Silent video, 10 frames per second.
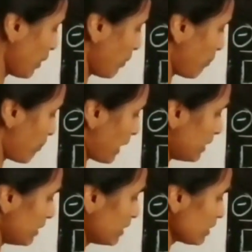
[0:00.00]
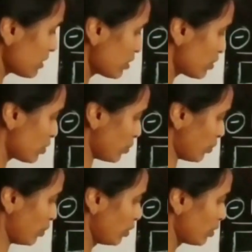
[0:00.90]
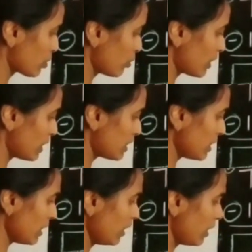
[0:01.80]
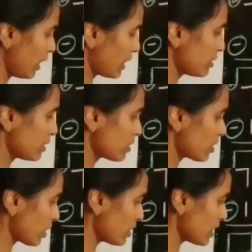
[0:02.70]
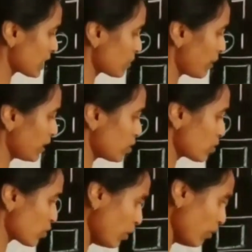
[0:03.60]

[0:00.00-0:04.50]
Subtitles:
minus 2. So what is the answer children? 6 minus 2?